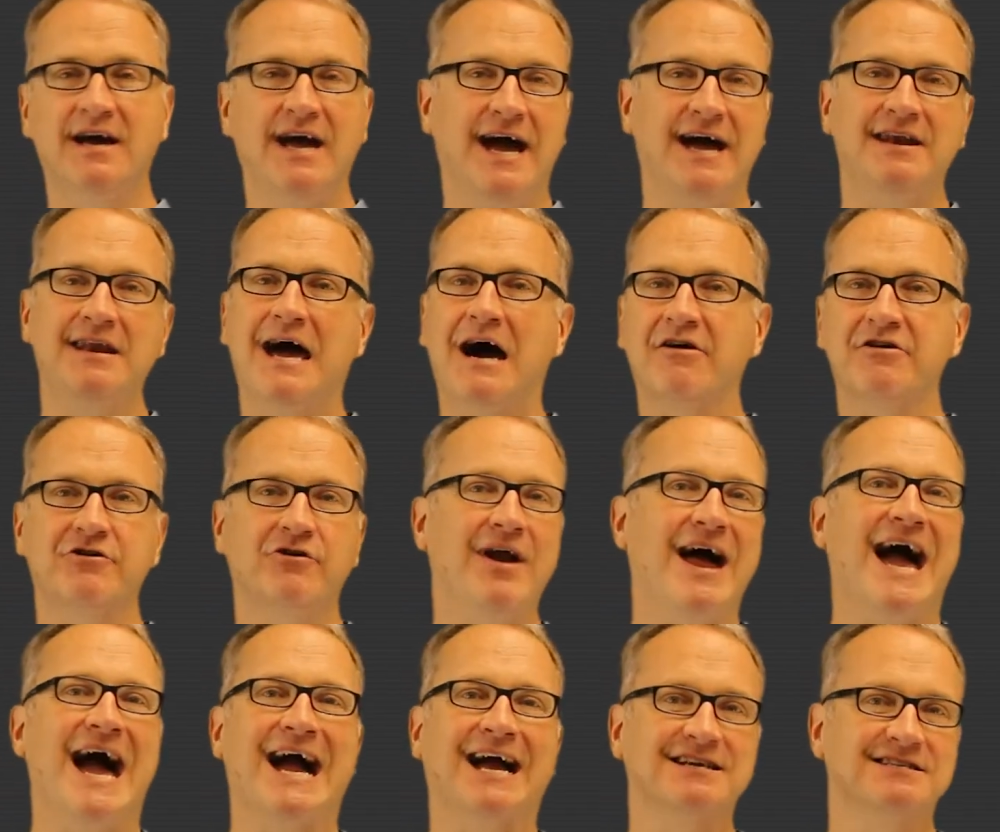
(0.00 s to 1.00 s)
and now
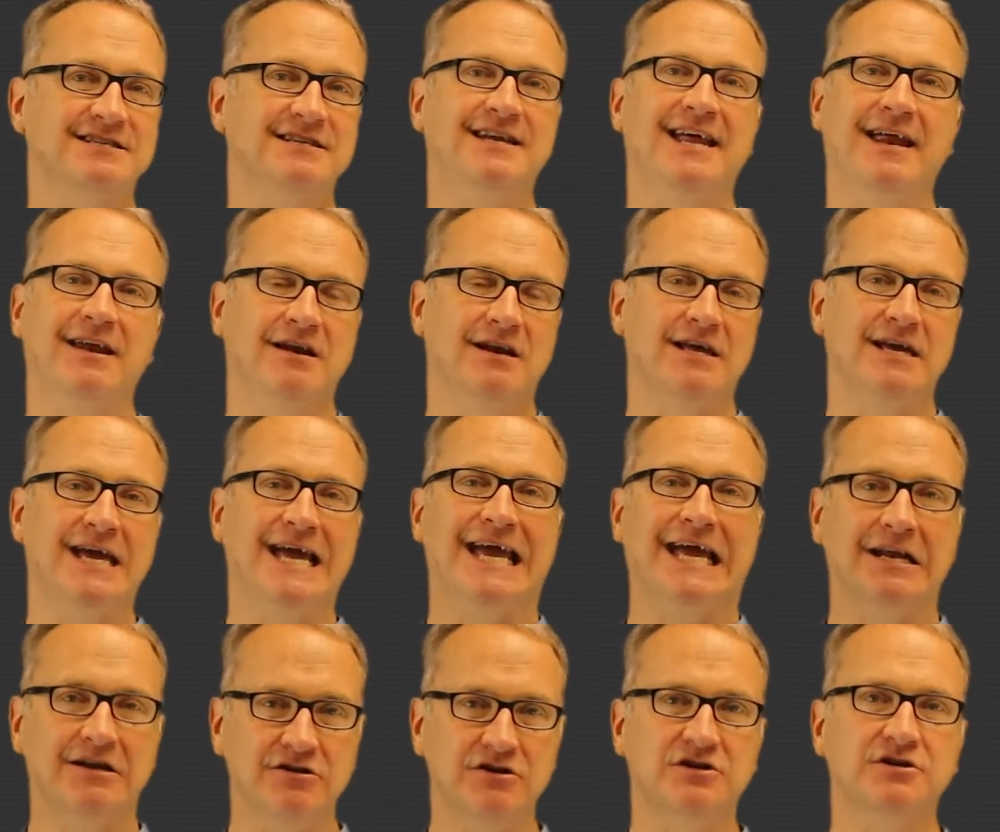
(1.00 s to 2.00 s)
you're accidentally
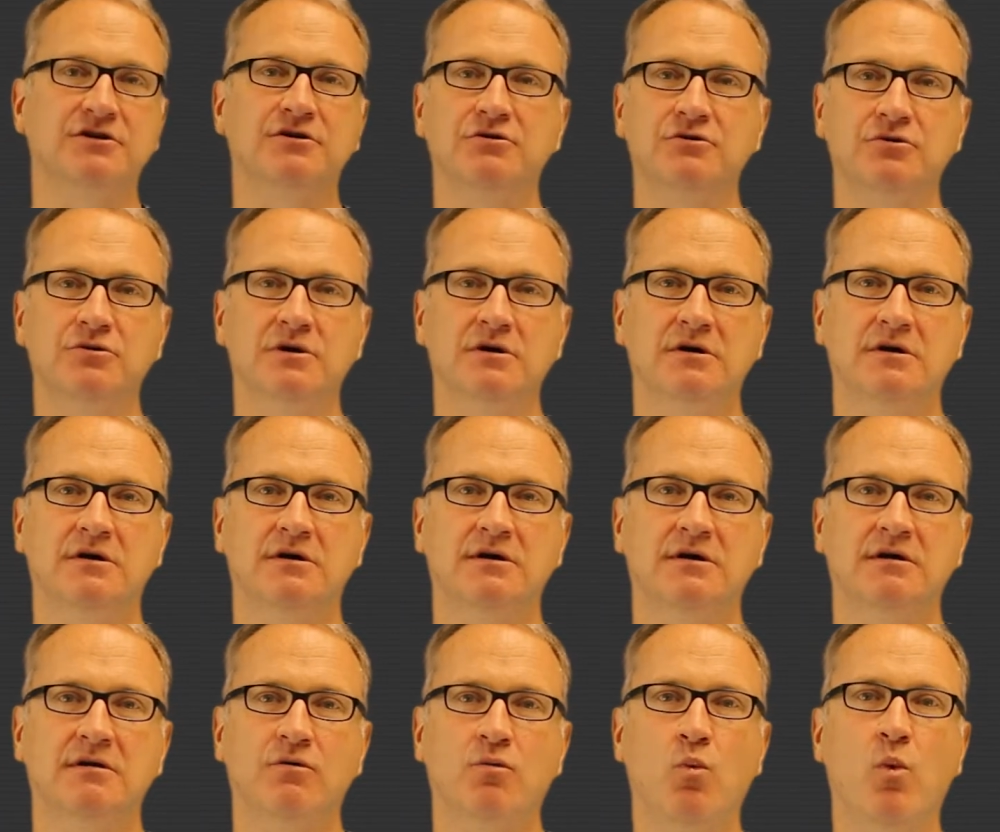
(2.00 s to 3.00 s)
into
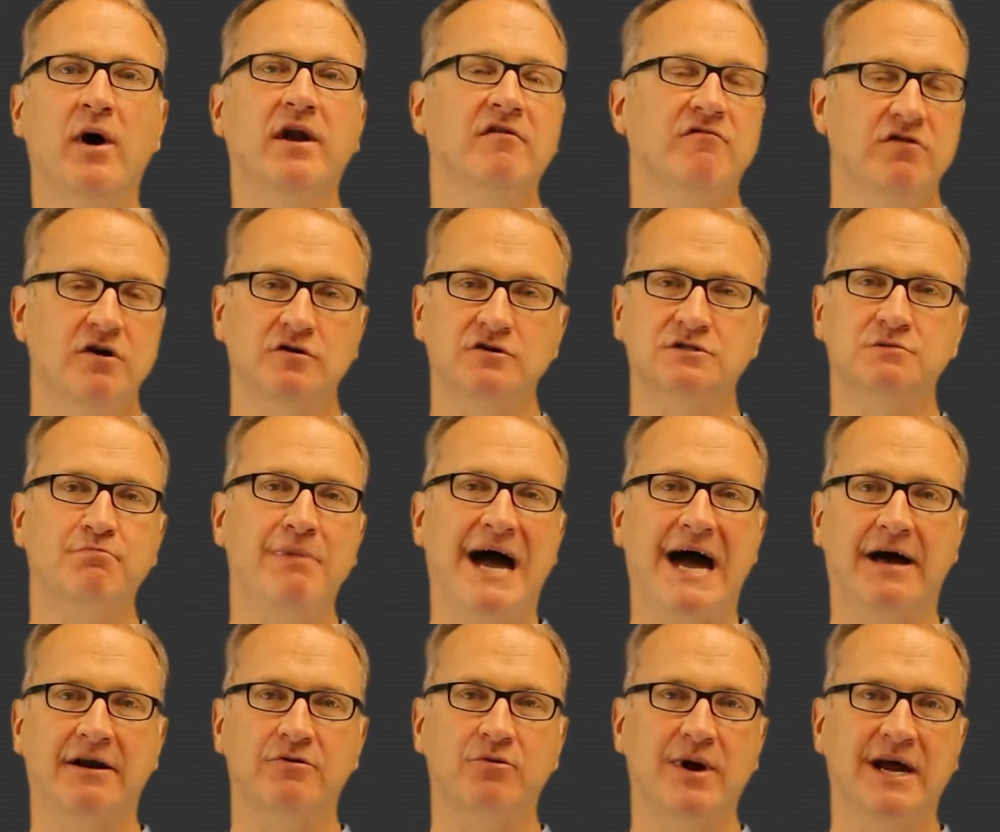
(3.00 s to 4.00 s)
one of those
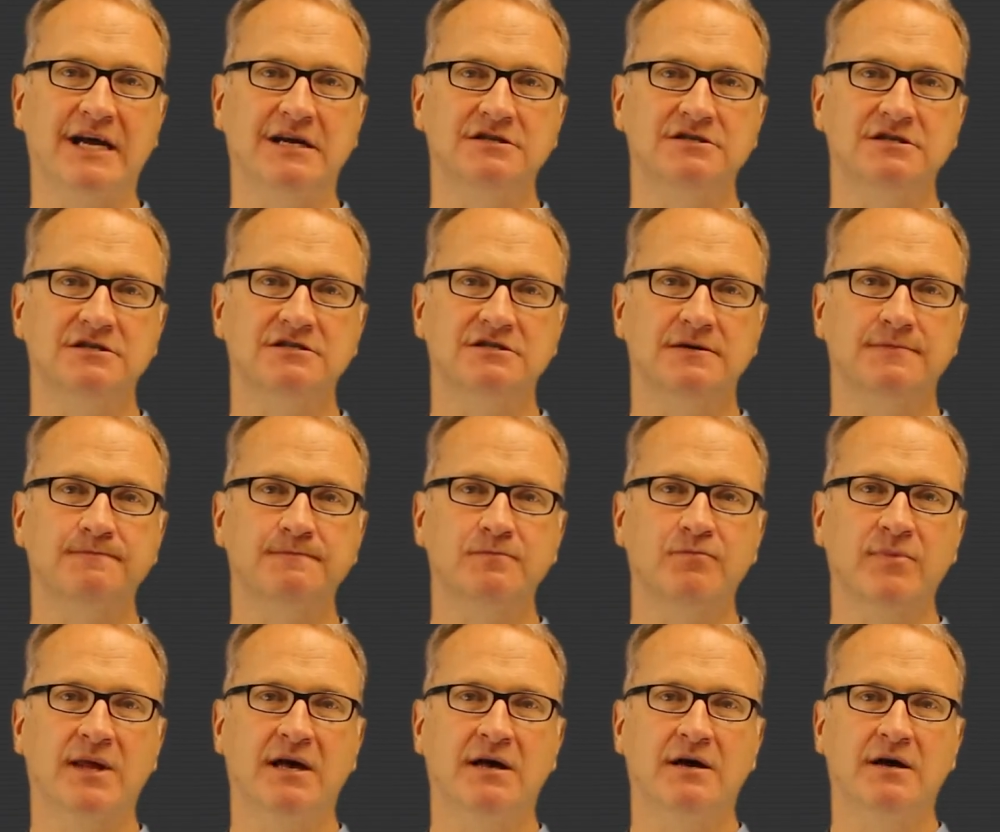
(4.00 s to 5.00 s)
bad ranges.
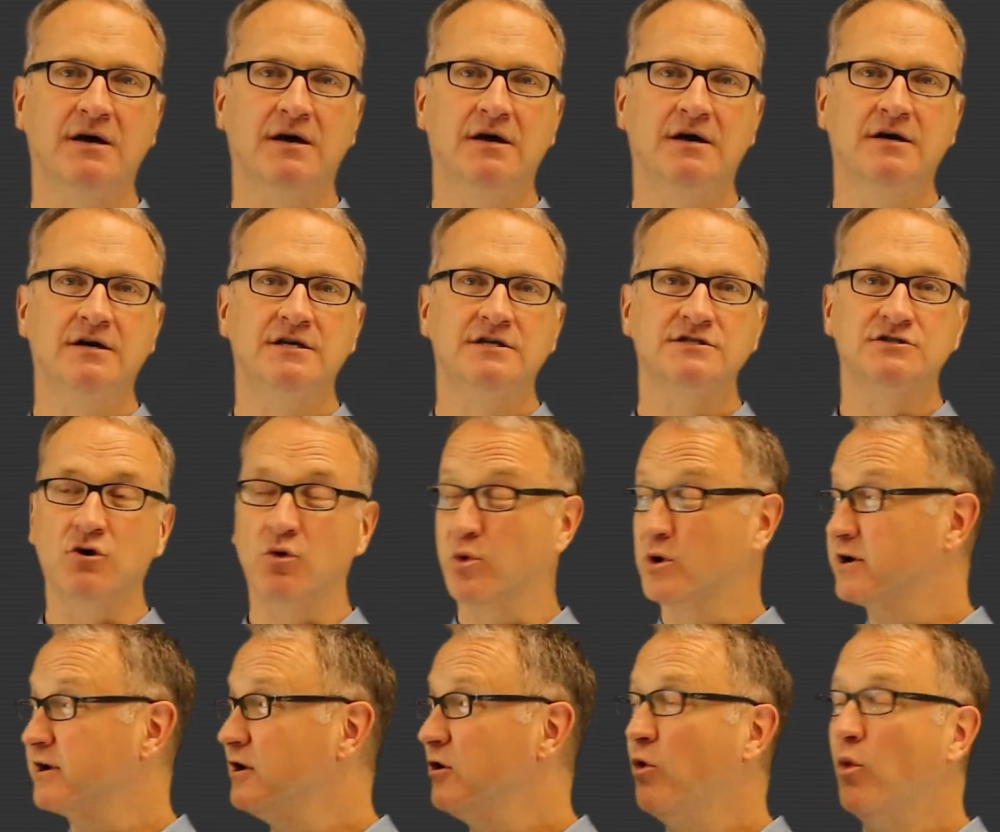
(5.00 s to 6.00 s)
So
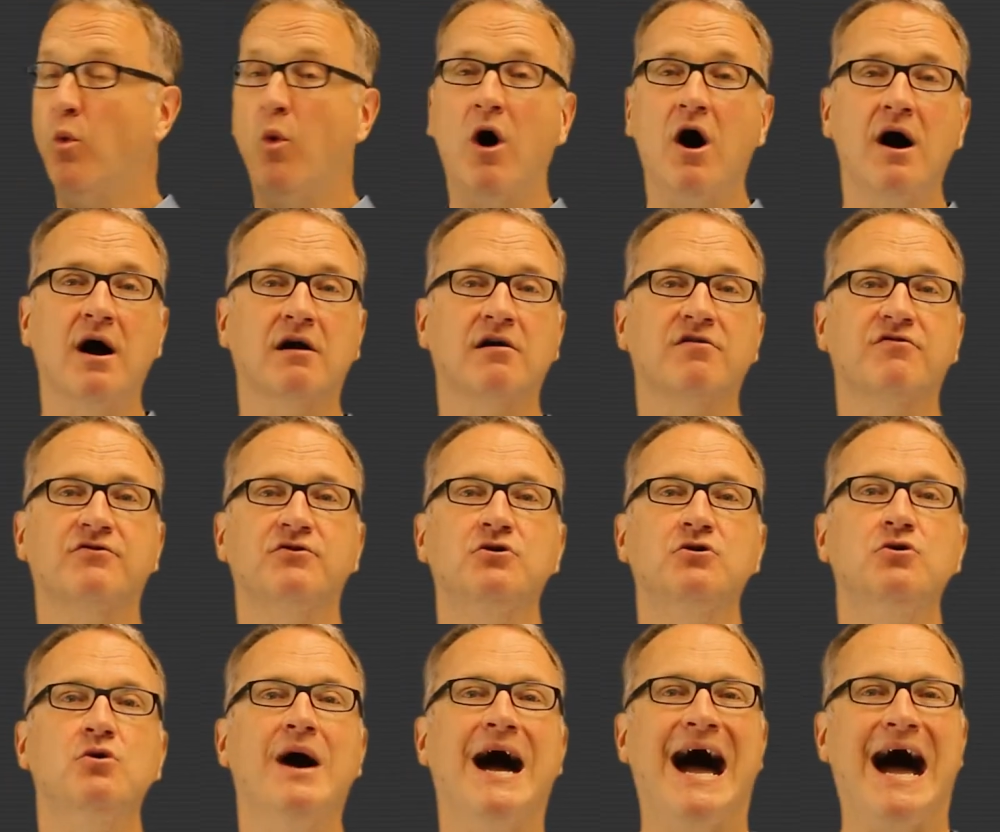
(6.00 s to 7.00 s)
we're going to walk
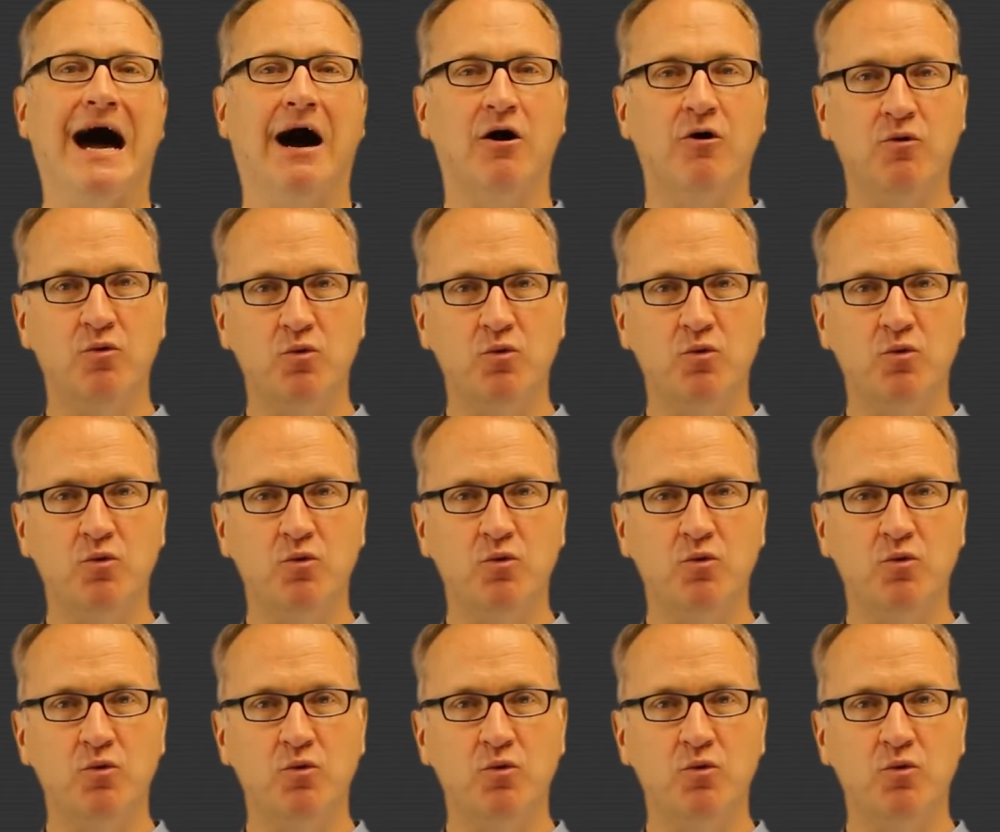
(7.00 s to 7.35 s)
through how